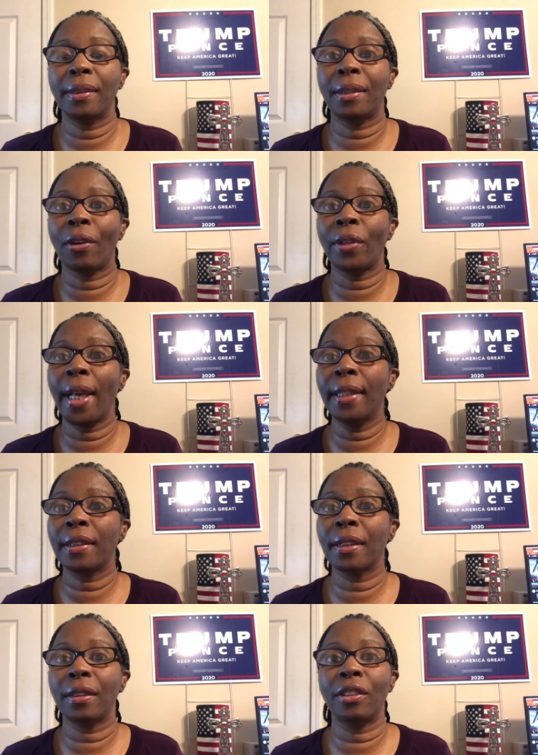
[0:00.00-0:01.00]
Donate
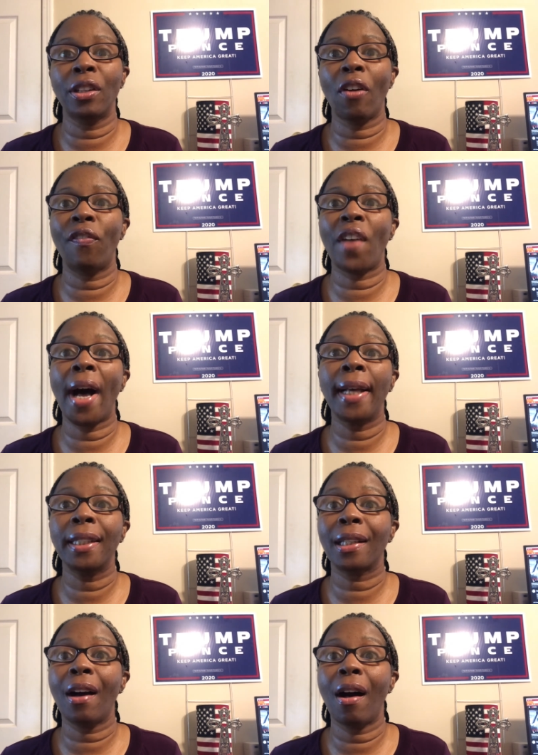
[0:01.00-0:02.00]
to, you know, find
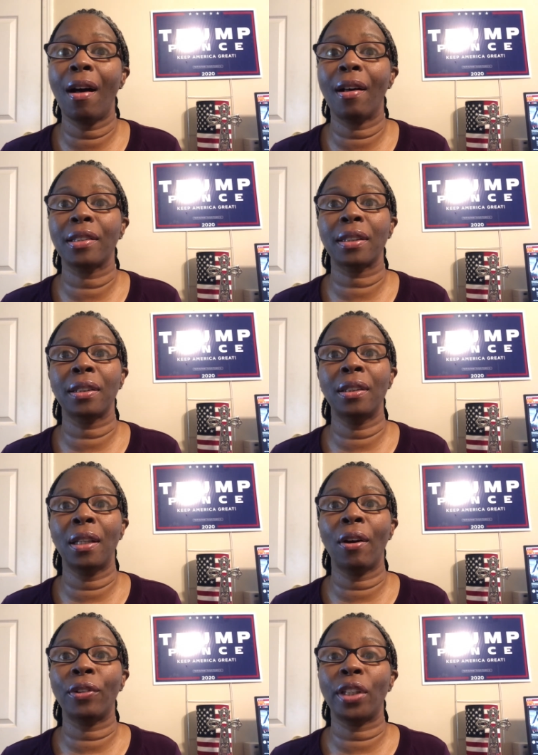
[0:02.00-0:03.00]
a cause, you
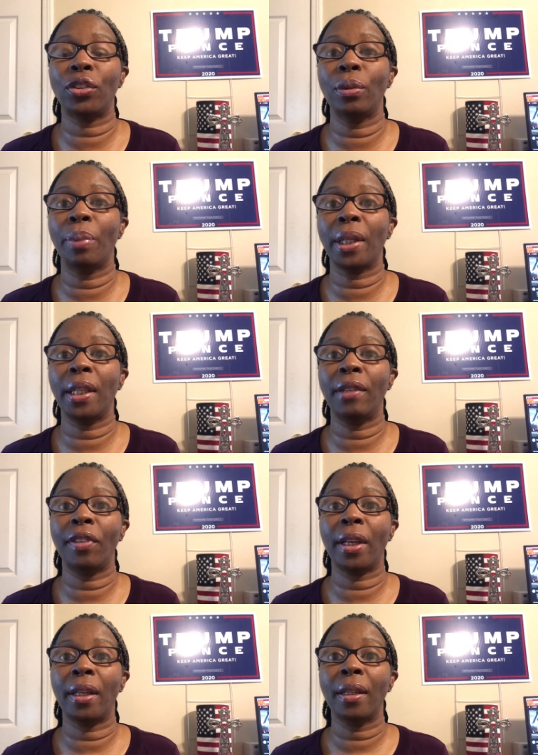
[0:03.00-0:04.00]
know, that you believe
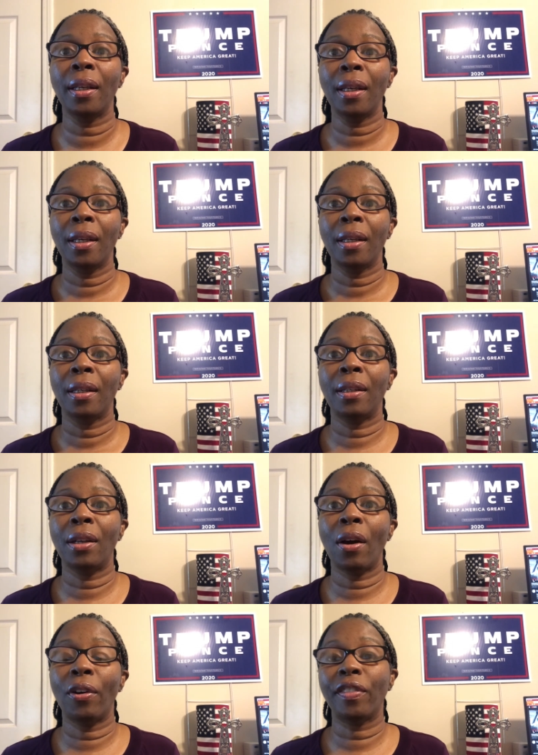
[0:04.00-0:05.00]
in, you
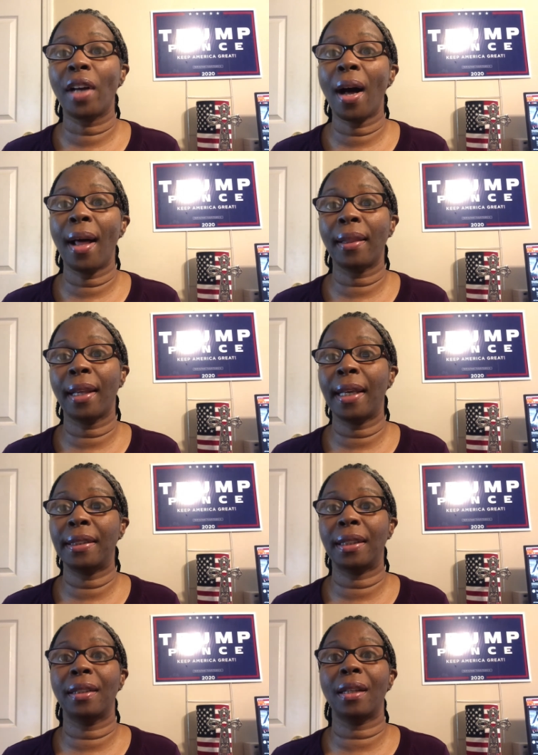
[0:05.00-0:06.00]
know, if God lays
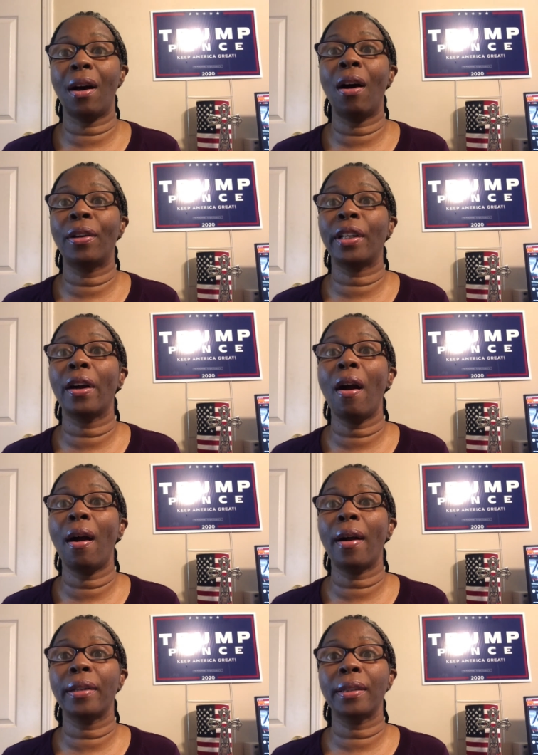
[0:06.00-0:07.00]
it on your
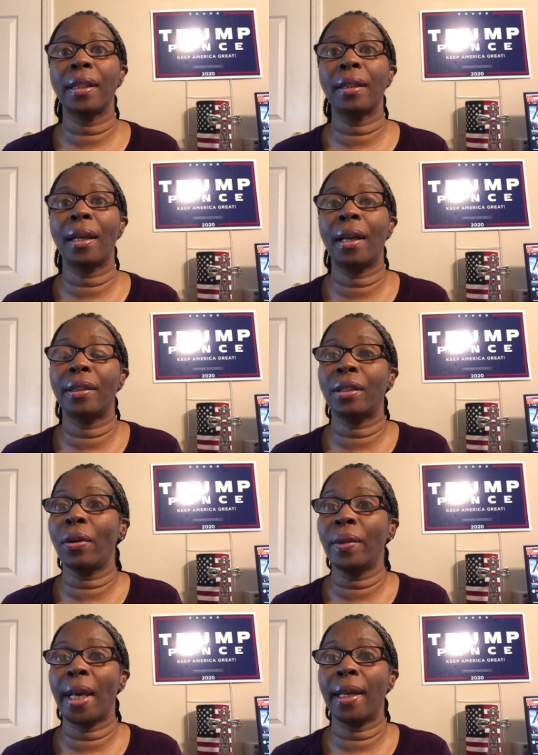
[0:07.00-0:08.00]
heart and
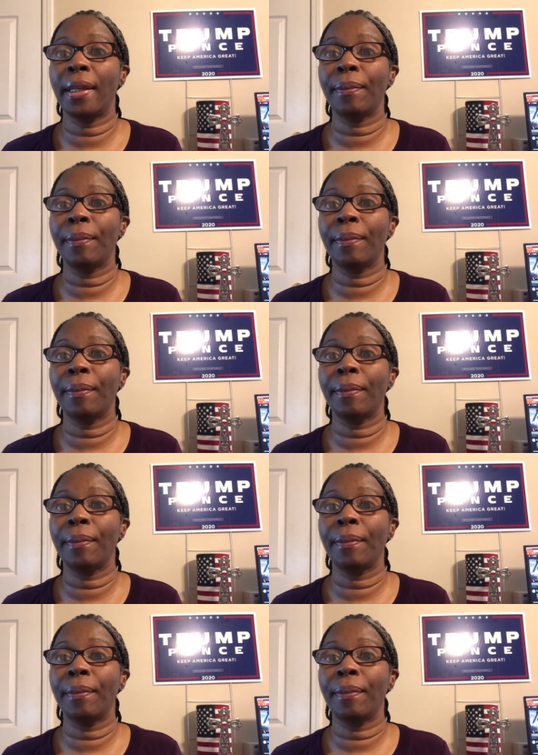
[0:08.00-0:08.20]
donate.